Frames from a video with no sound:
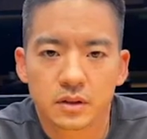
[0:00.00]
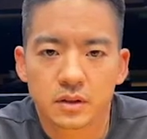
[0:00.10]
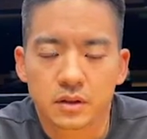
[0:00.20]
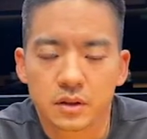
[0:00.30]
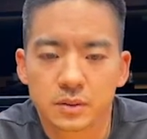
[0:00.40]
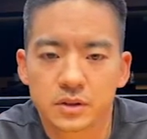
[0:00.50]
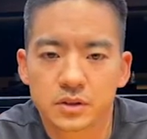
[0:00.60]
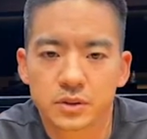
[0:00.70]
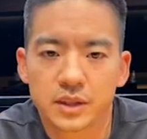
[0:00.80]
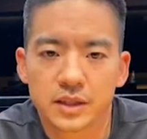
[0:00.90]
I'm going to
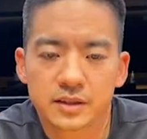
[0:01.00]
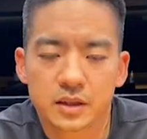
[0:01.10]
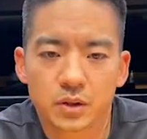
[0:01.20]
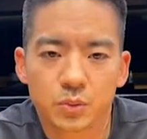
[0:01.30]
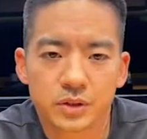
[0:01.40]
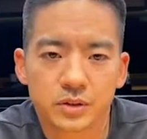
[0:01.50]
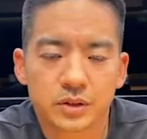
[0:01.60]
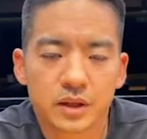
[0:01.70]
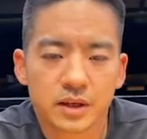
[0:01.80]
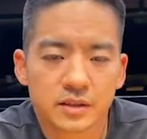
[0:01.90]
show you guys how we
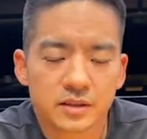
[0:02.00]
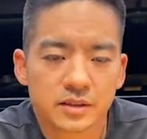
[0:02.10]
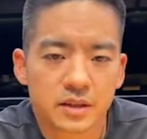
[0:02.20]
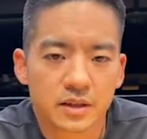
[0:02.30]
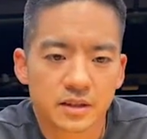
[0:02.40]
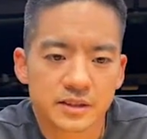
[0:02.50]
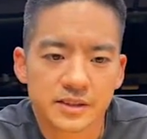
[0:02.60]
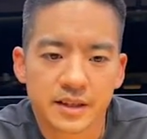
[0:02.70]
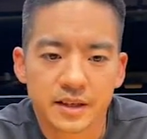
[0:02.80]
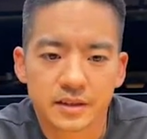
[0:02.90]
utilize the
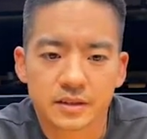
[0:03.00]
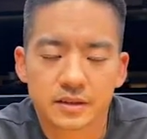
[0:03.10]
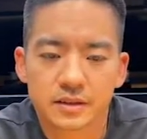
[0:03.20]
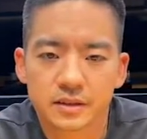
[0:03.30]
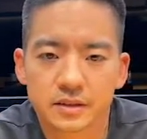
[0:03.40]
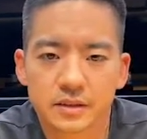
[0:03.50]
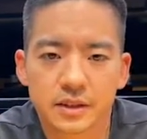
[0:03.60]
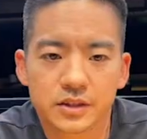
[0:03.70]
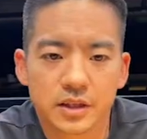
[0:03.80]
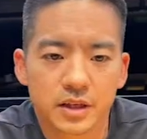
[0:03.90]
sand to
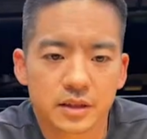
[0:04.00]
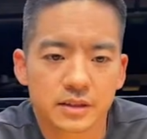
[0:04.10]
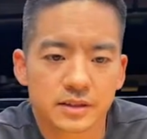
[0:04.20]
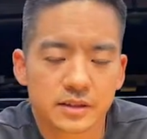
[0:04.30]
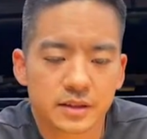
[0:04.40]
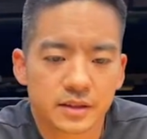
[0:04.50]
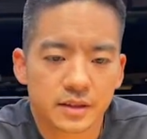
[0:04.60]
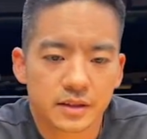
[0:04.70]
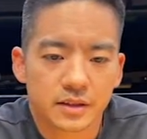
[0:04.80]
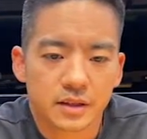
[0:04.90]
teach athletes
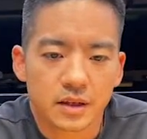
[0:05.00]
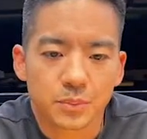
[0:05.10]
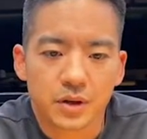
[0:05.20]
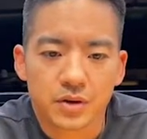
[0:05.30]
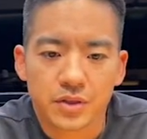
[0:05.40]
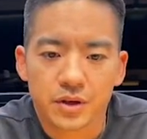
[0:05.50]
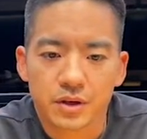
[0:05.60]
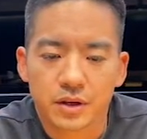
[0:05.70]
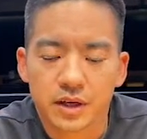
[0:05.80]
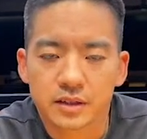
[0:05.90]
about
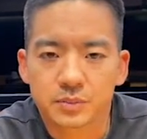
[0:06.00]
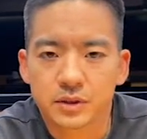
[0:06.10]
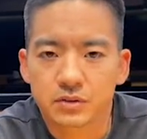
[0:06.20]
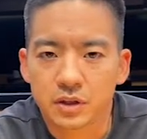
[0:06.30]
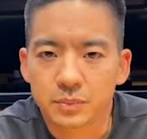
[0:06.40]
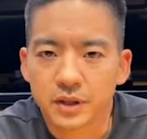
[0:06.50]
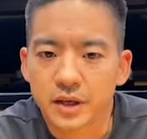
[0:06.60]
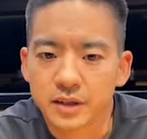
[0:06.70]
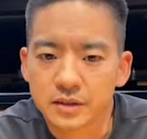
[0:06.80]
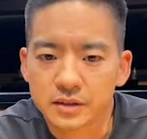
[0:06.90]
their high-speed running
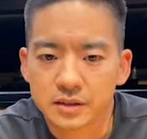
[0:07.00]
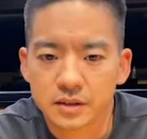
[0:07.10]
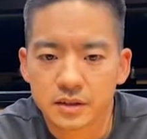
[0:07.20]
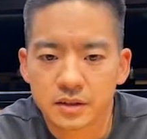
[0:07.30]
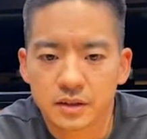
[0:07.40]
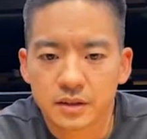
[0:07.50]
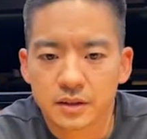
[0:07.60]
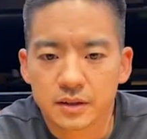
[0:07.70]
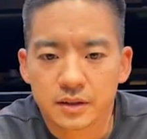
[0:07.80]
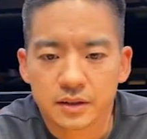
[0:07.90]
mechanics.
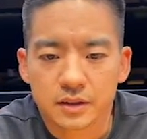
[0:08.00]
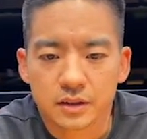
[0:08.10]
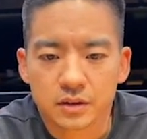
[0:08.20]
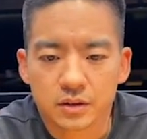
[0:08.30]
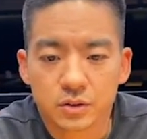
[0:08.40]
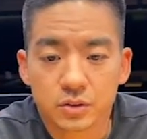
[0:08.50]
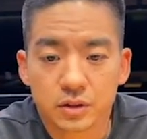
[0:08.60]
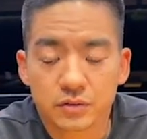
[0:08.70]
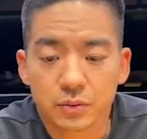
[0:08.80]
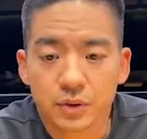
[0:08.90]
There are two
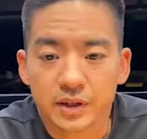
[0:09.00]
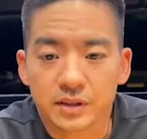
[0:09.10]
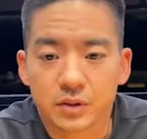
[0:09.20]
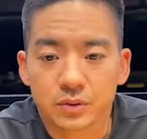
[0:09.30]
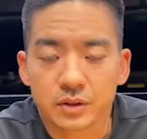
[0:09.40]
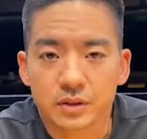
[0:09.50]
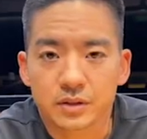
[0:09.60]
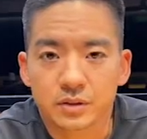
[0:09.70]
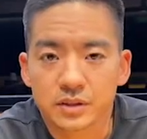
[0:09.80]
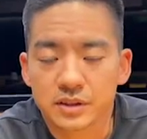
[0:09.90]
different ways that we
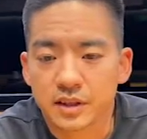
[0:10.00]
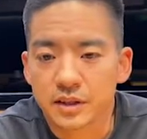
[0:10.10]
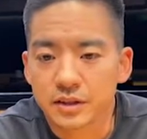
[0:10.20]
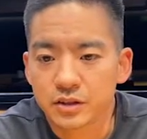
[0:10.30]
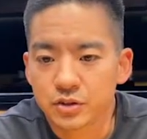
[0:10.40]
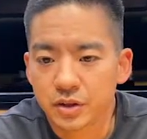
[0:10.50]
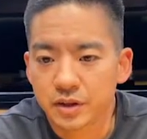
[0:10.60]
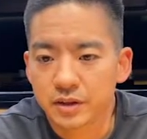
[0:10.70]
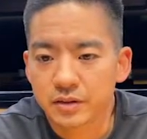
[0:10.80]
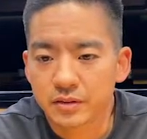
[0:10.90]
use the sand in
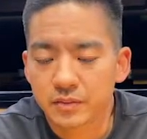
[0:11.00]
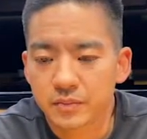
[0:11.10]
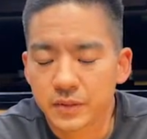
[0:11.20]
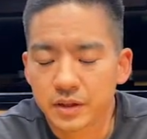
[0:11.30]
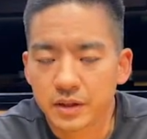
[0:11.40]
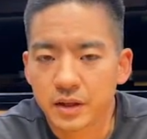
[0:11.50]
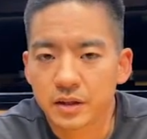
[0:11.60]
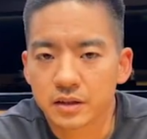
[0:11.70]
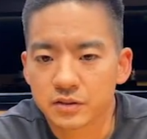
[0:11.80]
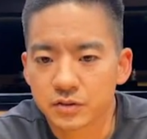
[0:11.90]
training
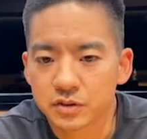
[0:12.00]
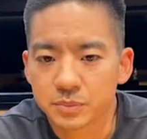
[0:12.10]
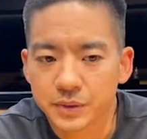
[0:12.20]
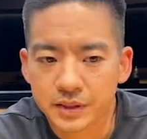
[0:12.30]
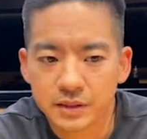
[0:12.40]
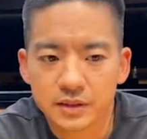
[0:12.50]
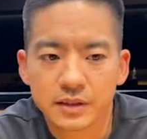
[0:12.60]
athletes for speed.